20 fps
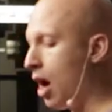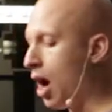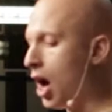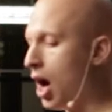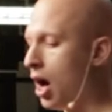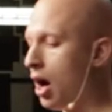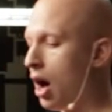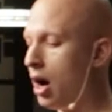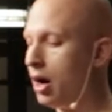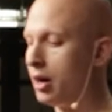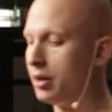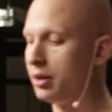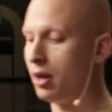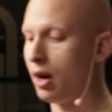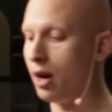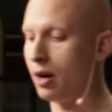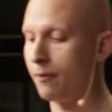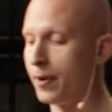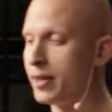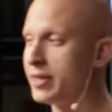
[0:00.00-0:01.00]
on
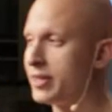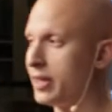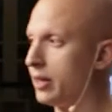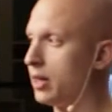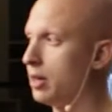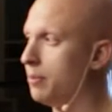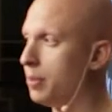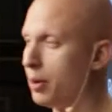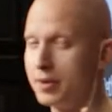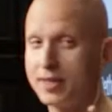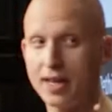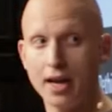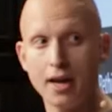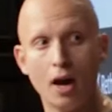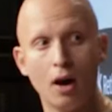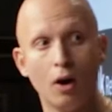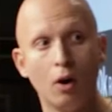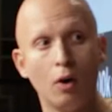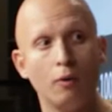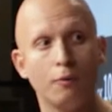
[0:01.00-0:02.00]
our friends at
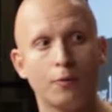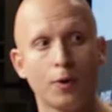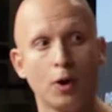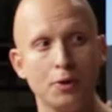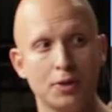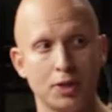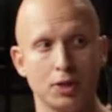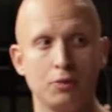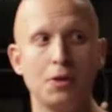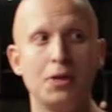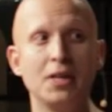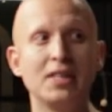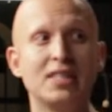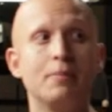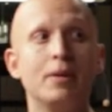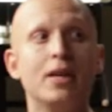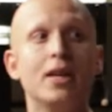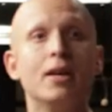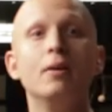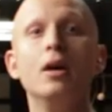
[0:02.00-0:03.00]
Compose.io for hosted
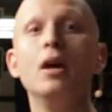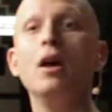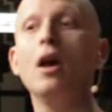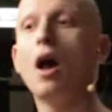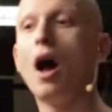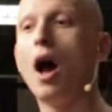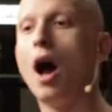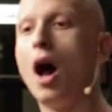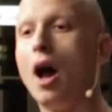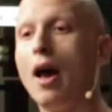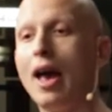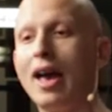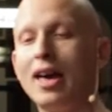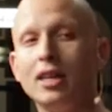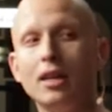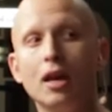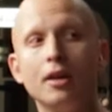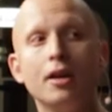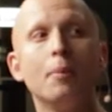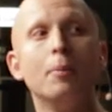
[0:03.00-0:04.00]
RethinkDB,
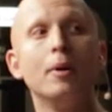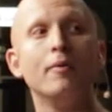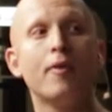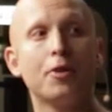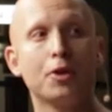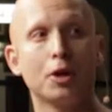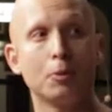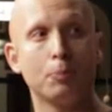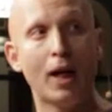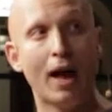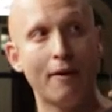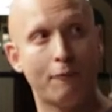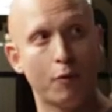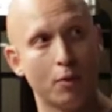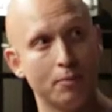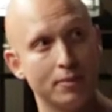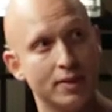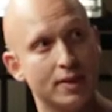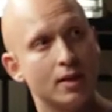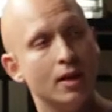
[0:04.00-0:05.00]
and a number of other
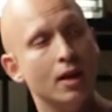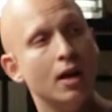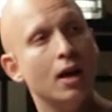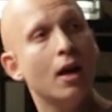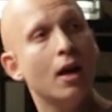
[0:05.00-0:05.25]
platforms.